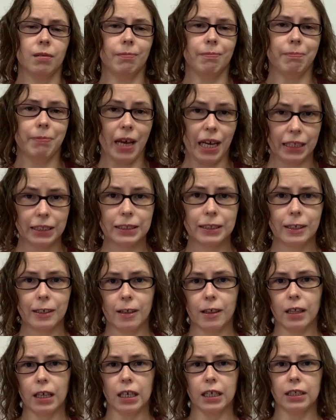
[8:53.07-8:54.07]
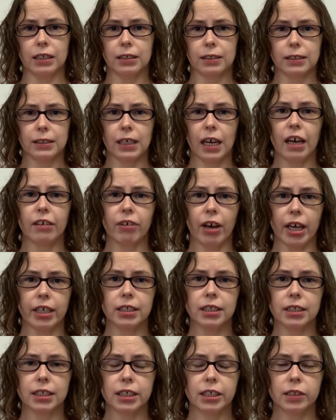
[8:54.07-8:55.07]
best things I've
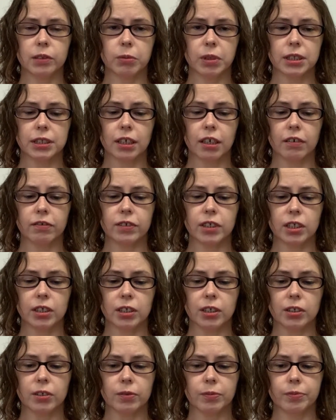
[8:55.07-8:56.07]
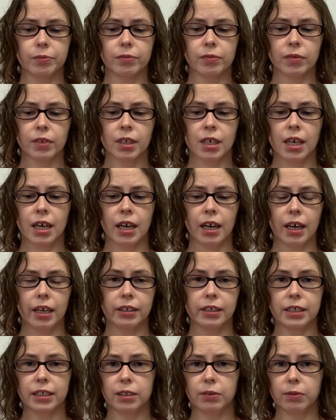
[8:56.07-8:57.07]
had to teach myself to do,
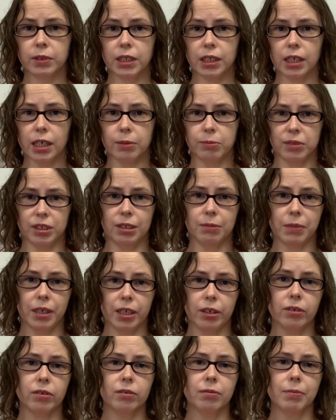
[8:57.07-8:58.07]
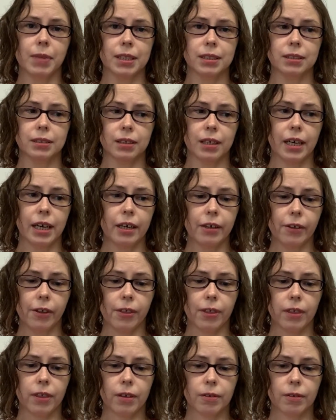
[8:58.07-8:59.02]
at least when it comes to my own mental health.